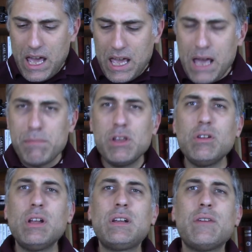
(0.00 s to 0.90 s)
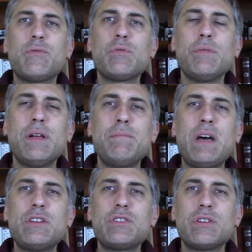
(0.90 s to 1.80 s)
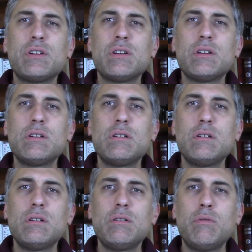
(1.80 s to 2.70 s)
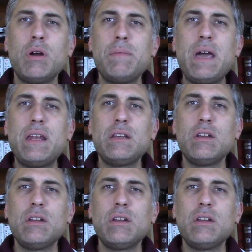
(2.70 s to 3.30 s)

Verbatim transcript: yeah, I'm a little uncomfortable. I'm not sure where I'm headed.